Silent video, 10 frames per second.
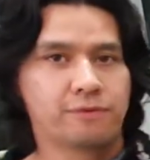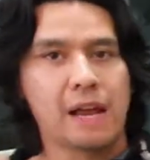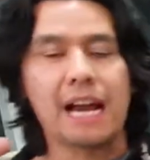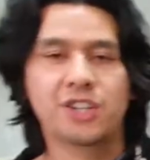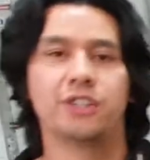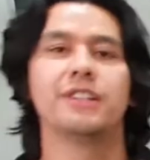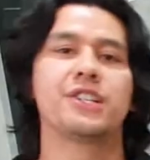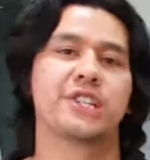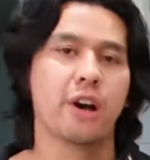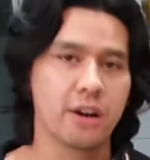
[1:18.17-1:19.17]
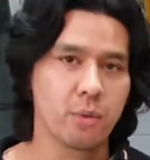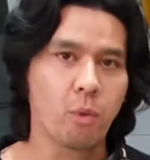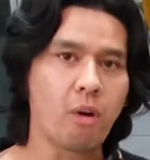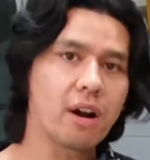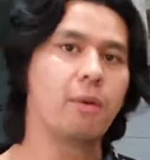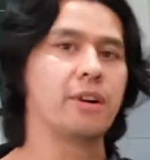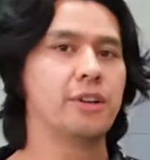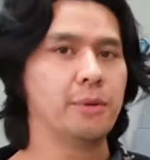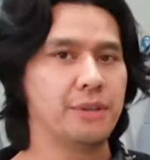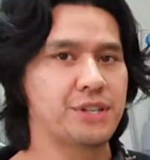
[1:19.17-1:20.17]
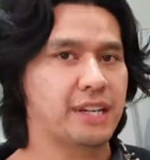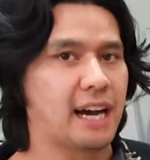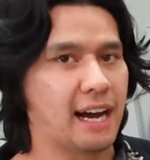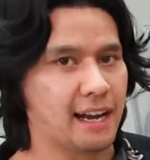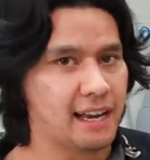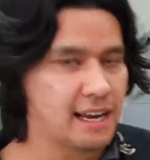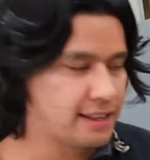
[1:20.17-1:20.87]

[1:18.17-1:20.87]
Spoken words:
actually decided what I want to do with this car.